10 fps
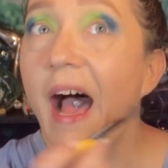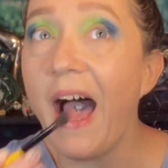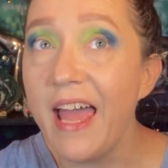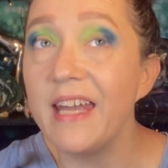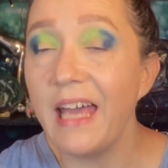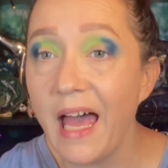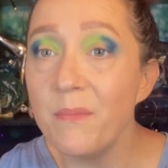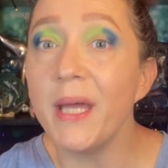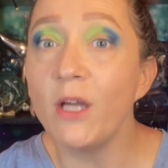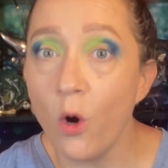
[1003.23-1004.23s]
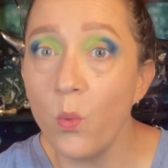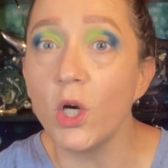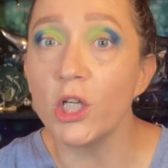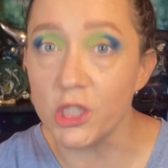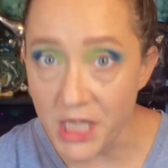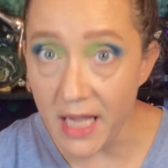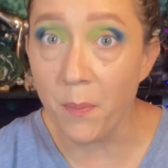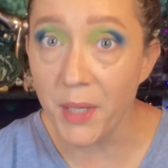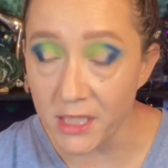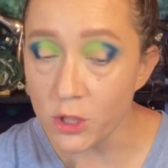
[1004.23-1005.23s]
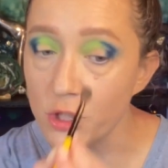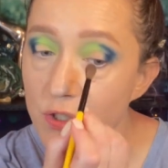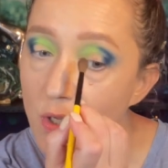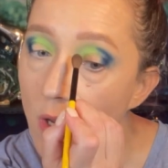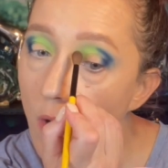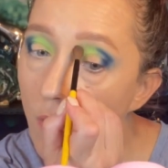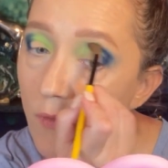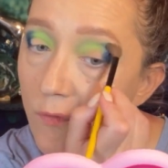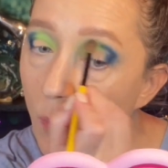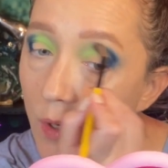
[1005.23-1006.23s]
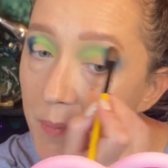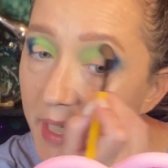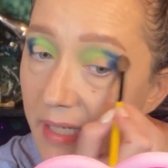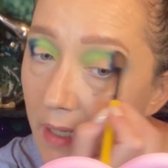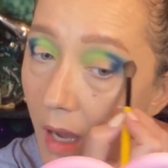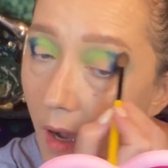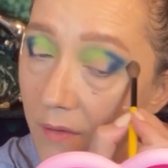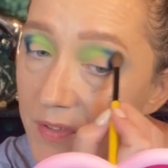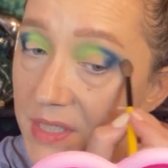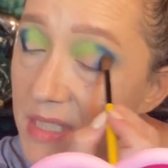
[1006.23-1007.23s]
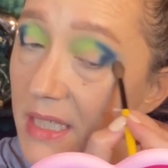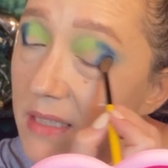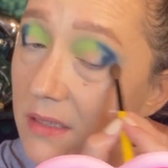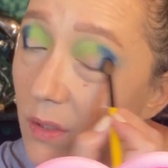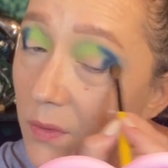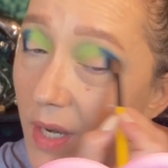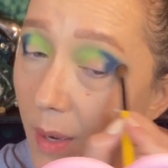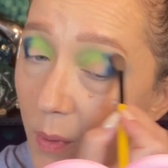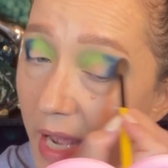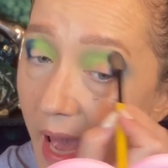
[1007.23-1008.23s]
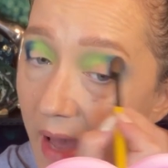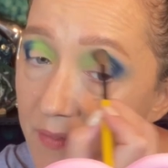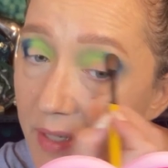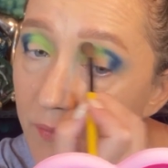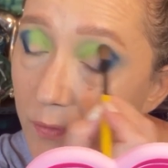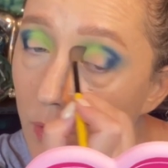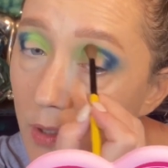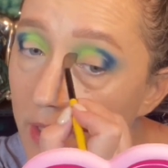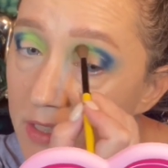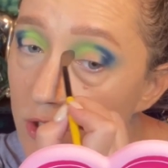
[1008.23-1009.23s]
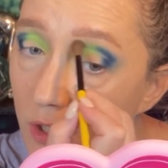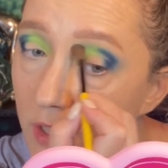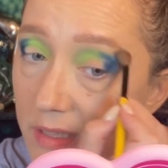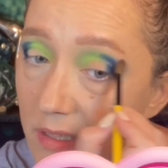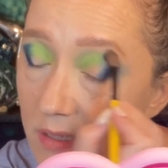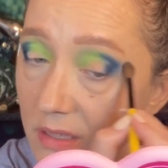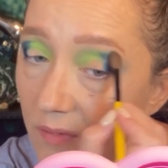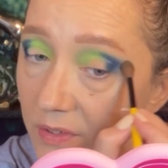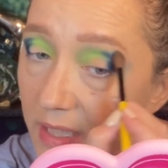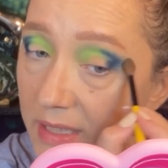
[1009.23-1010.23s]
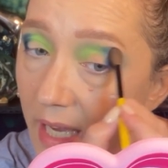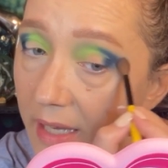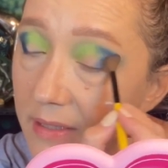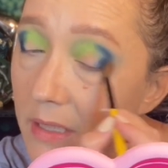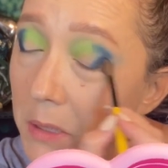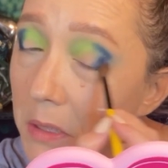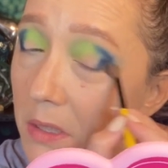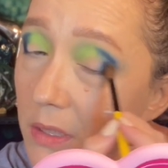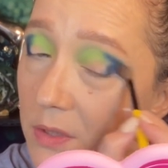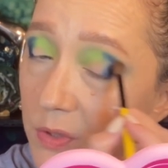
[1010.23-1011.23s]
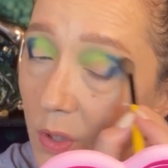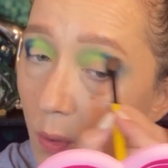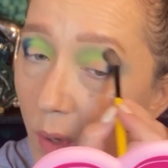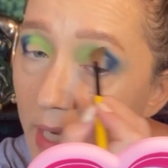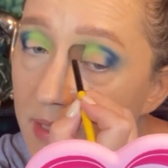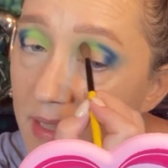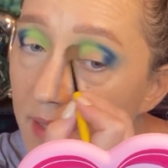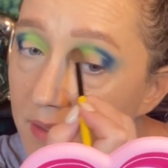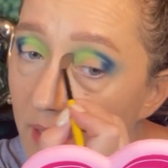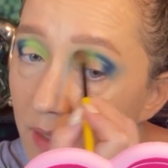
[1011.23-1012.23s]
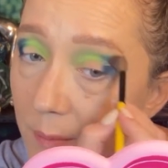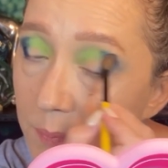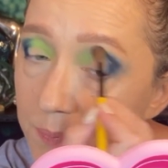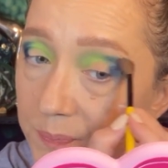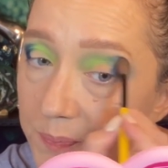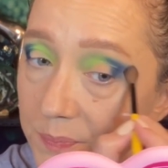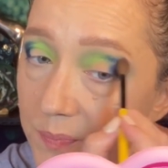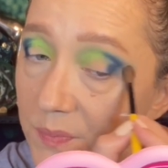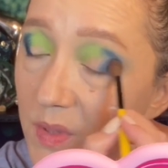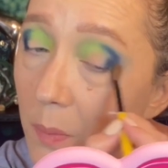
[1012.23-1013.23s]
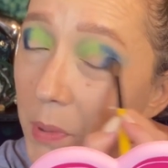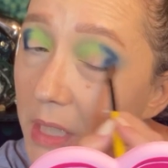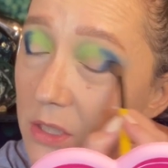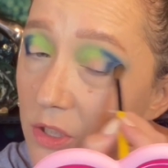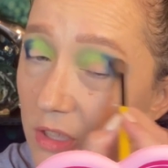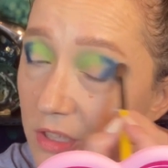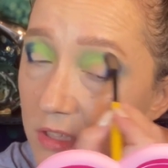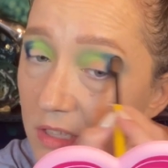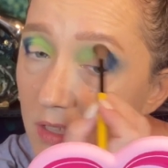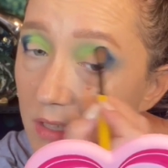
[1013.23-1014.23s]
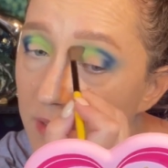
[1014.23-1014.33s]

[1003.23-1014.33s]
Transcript: my coworker take pictures for me of the scene so that I would have it for insurance and stuff like that. So I sent them the pictures,